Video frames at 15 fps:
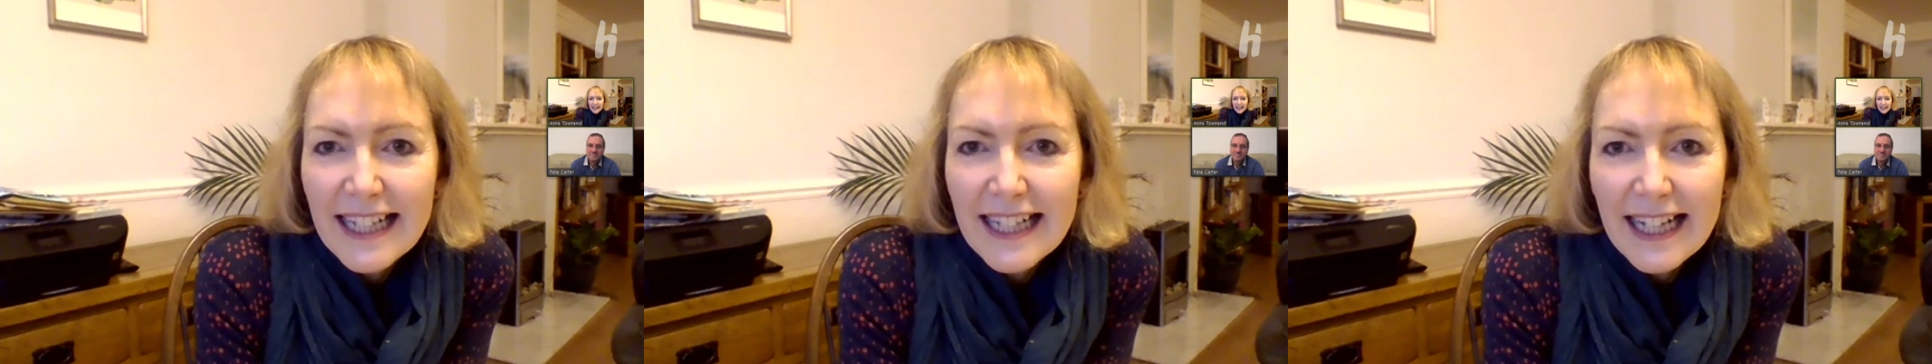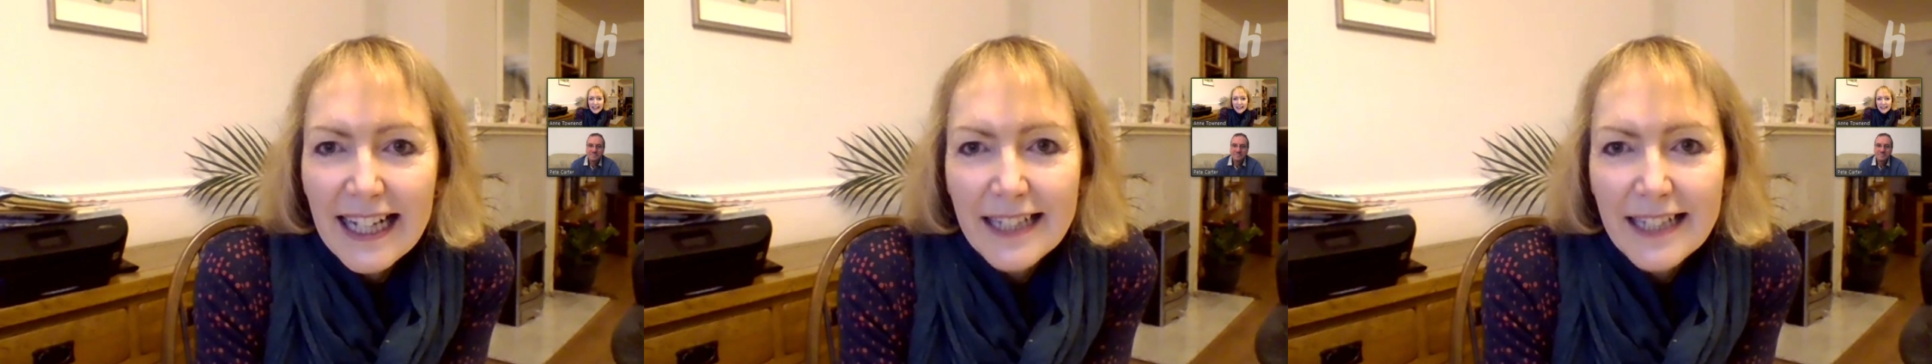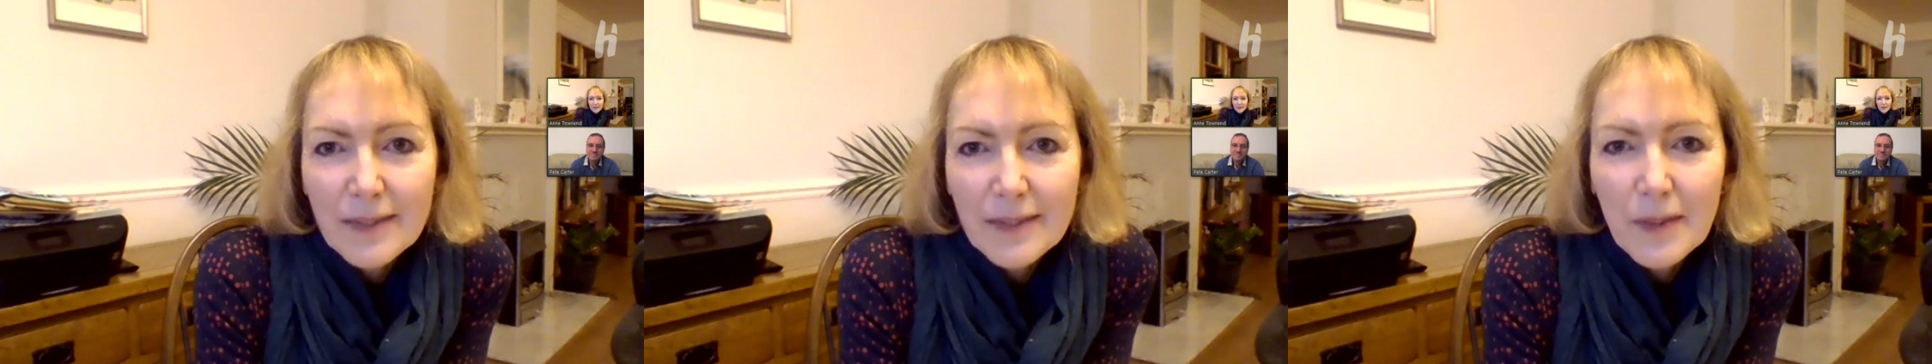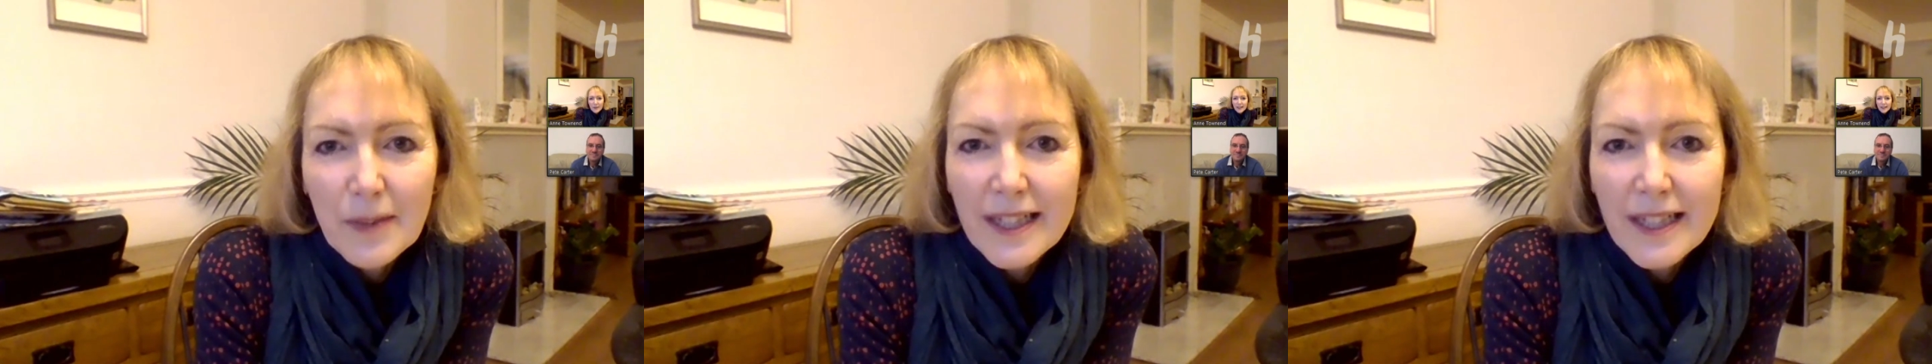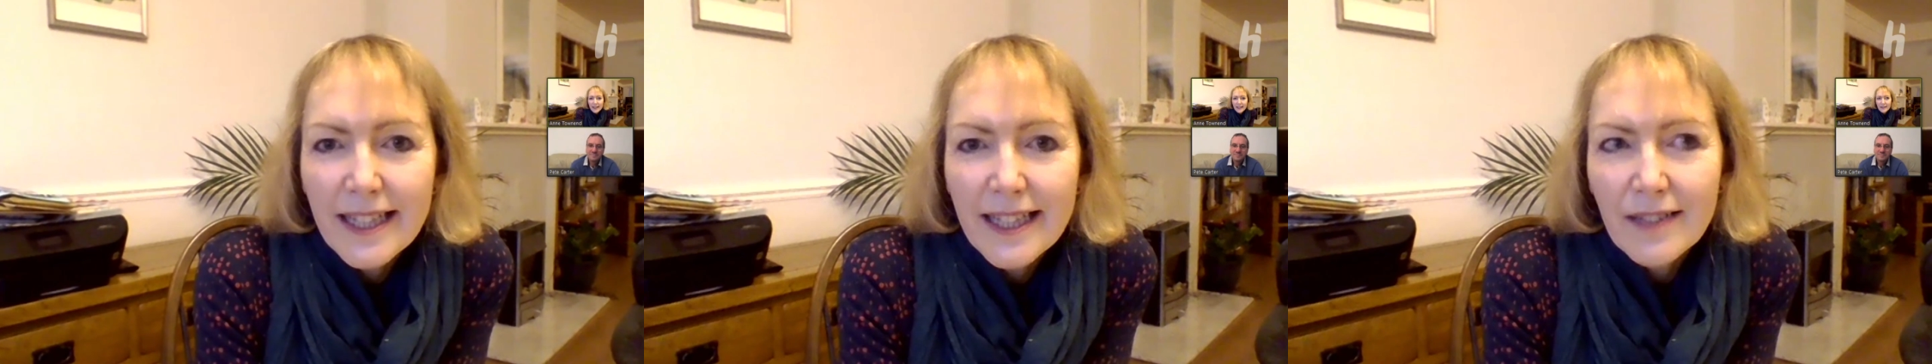and
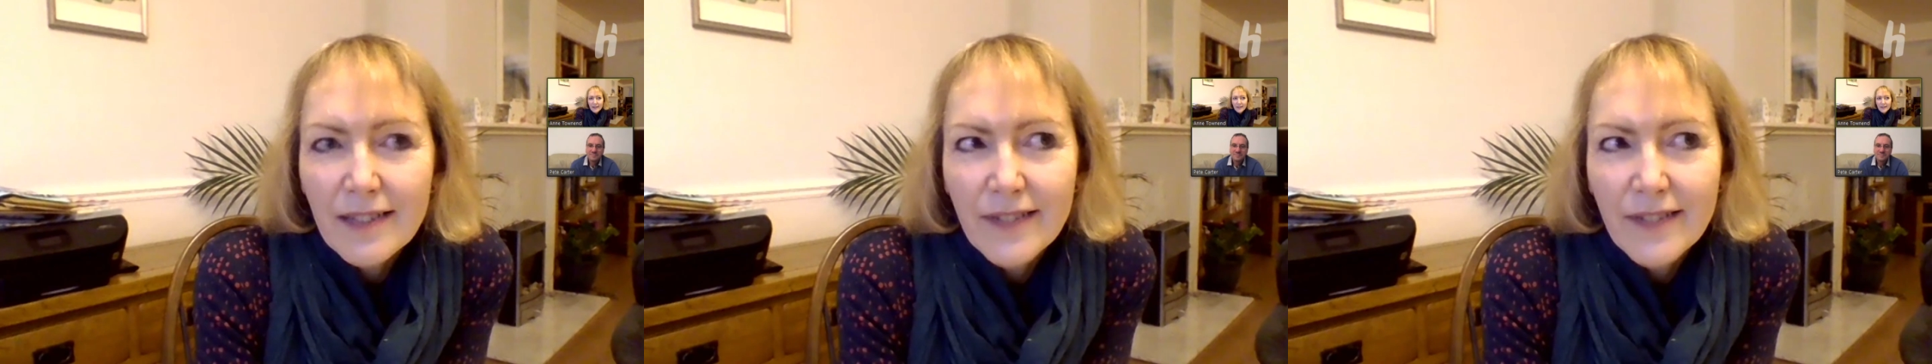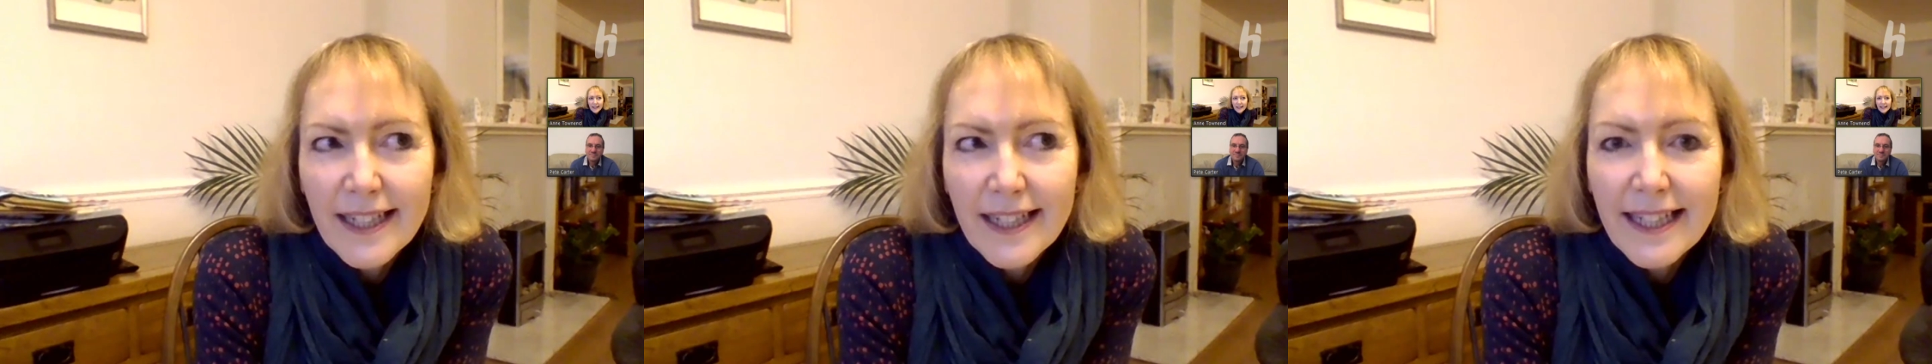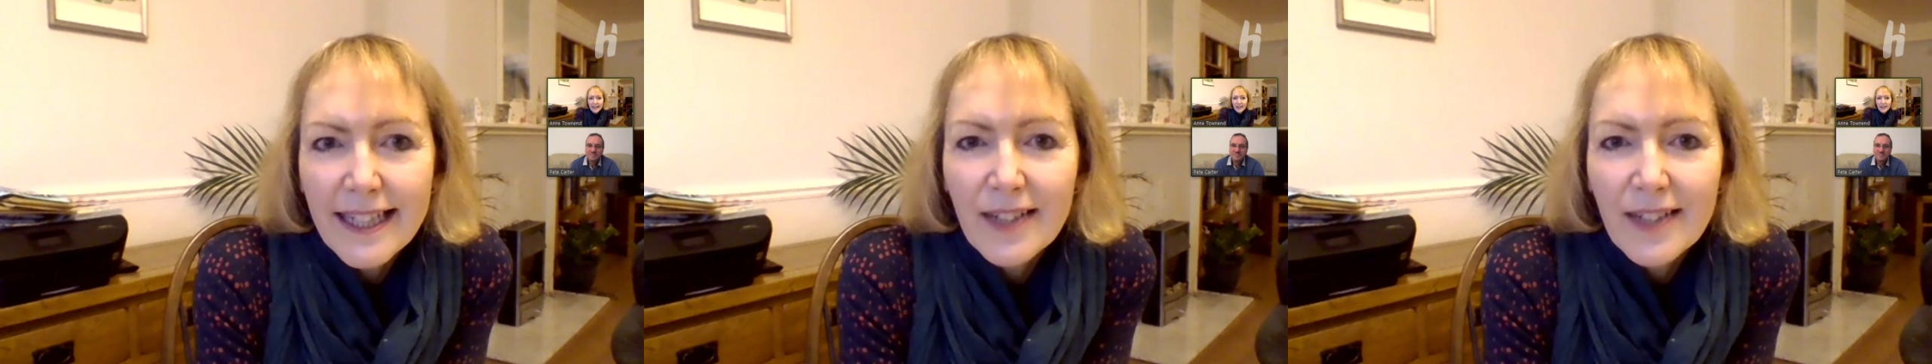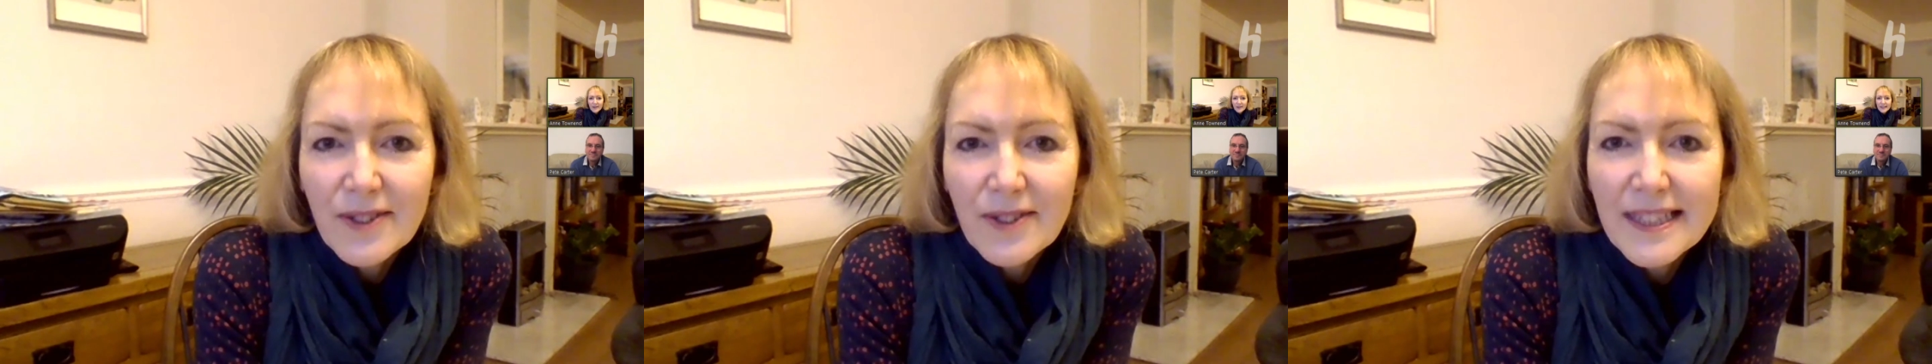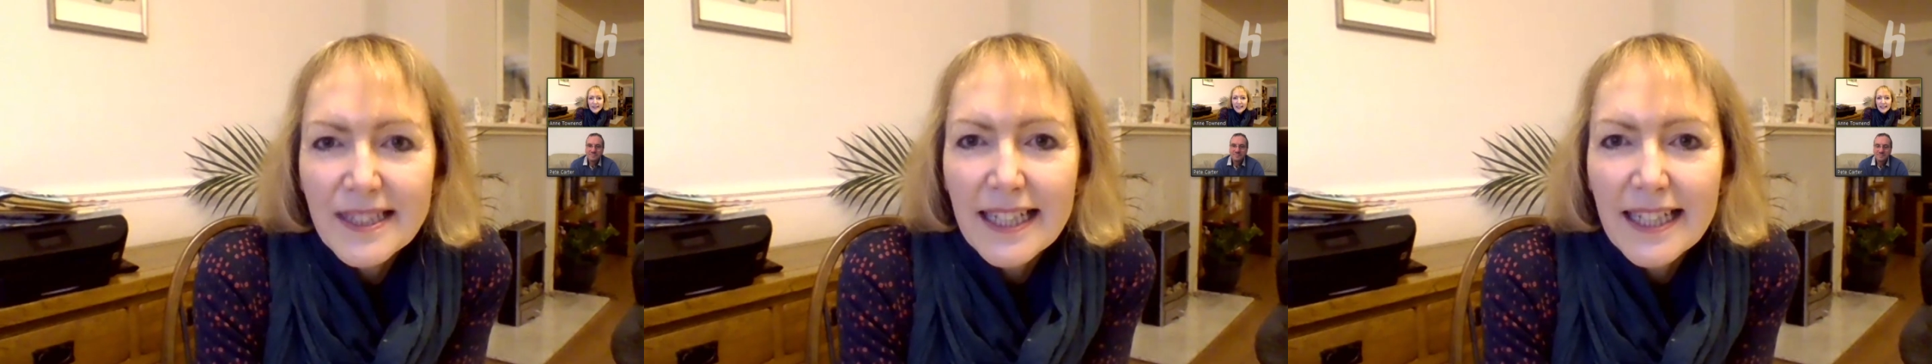working really
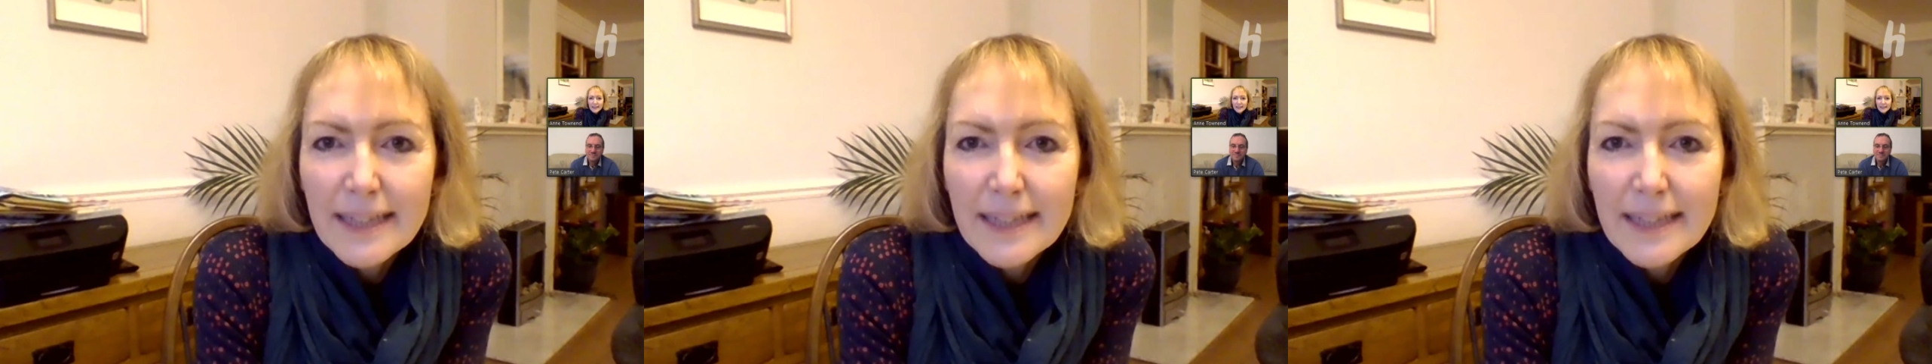alongside